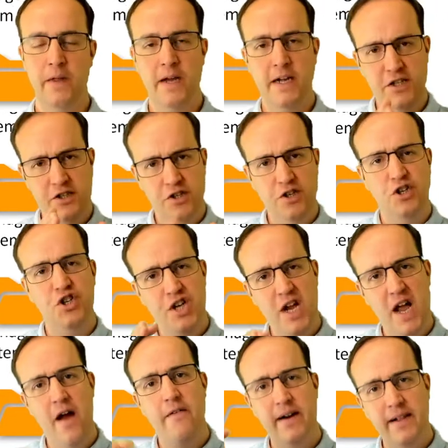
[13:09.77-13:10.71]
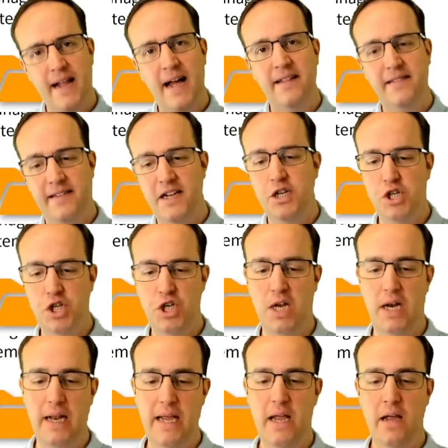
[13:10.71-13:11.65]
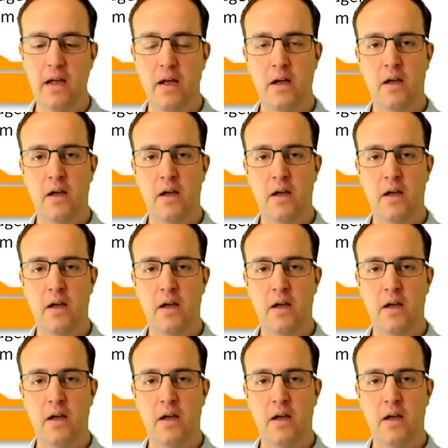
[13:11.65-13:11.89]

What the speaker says: It's just sharing that digitally,